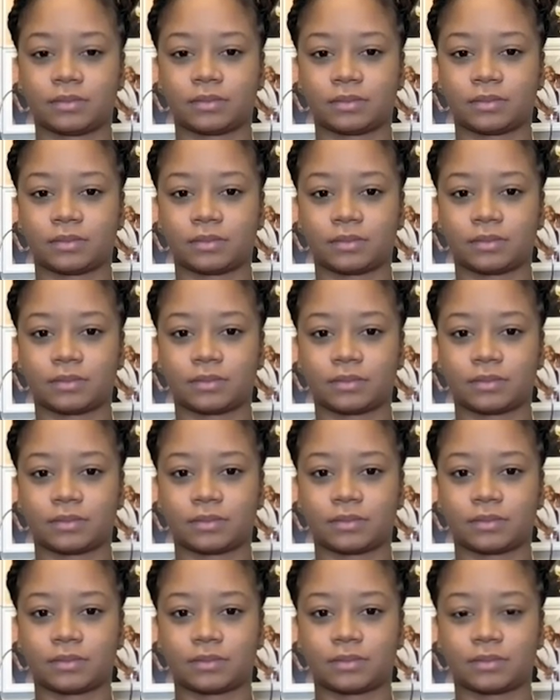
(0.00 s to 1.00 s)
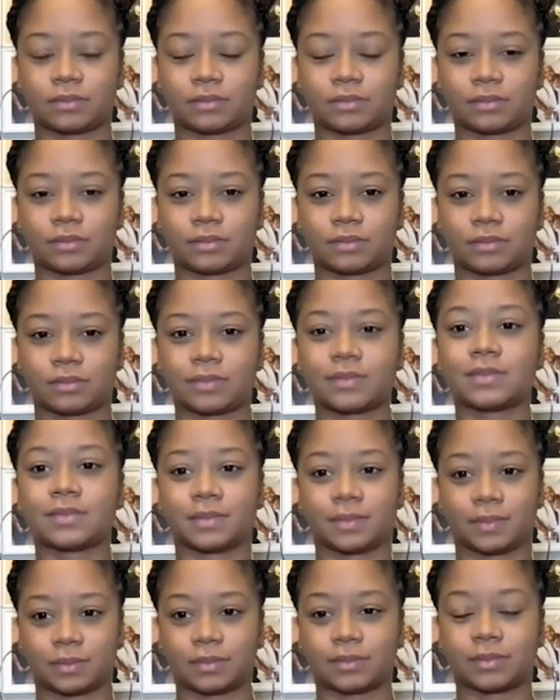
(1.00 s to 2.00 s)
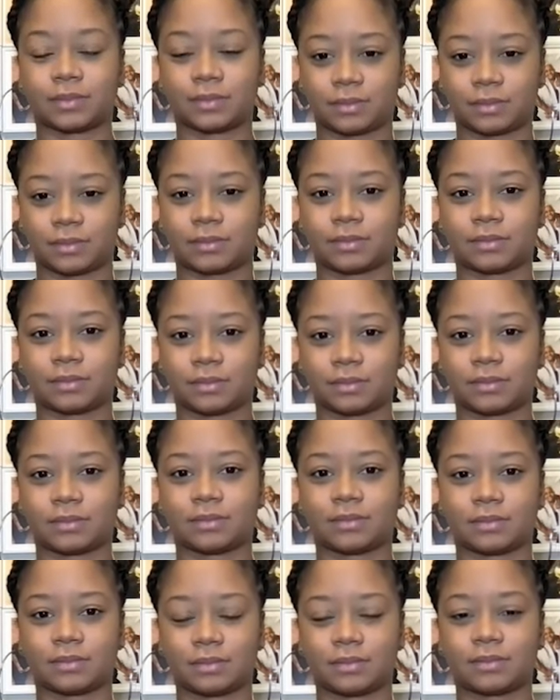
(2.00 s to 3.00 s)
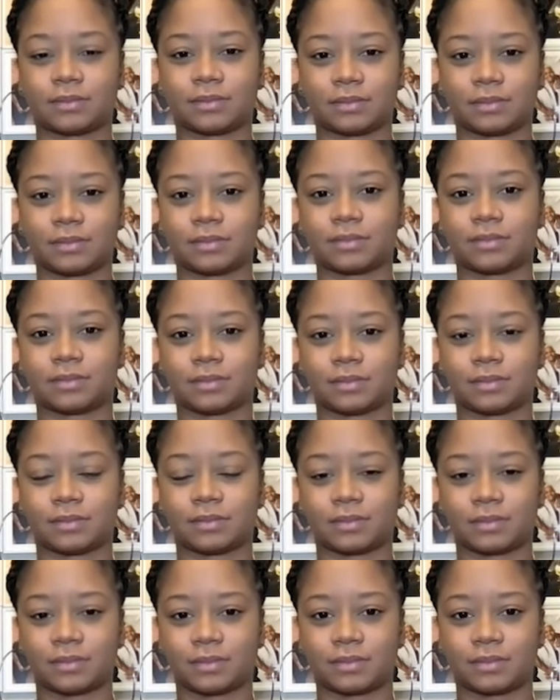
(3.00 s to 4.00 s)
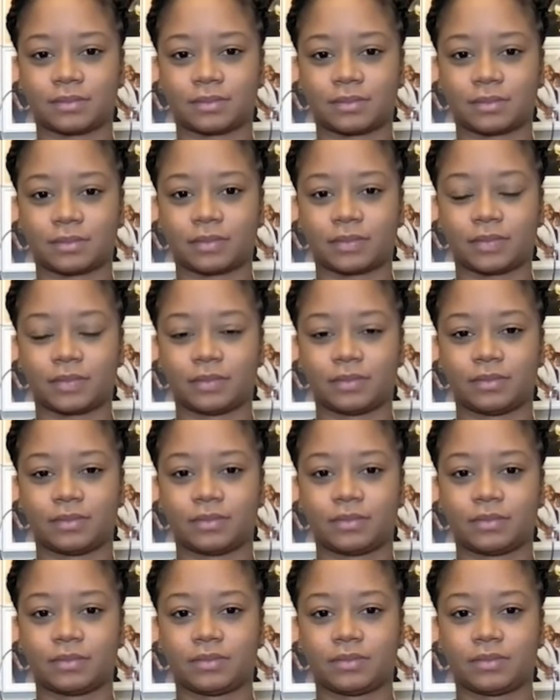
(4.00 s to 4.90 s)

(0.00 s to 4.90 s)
[no speech]